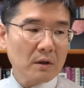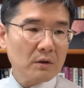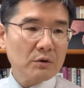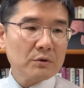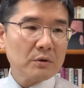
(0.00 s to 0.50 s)

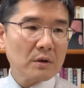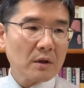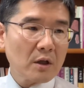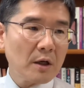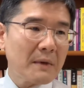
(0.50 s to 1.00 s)
you
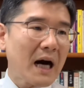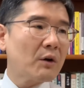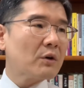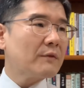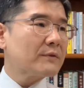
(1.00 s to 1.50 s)
come
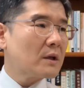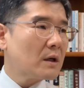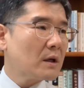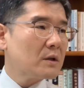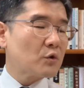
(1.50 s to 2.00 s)
out of the
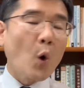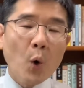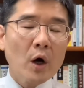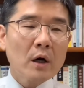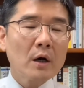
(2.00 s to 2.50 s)

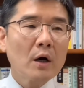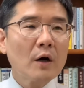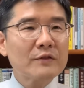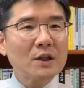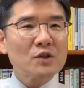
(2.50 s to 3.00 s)
door
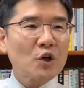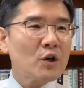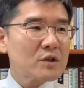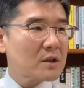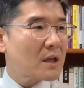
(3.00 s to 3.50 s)
of the church,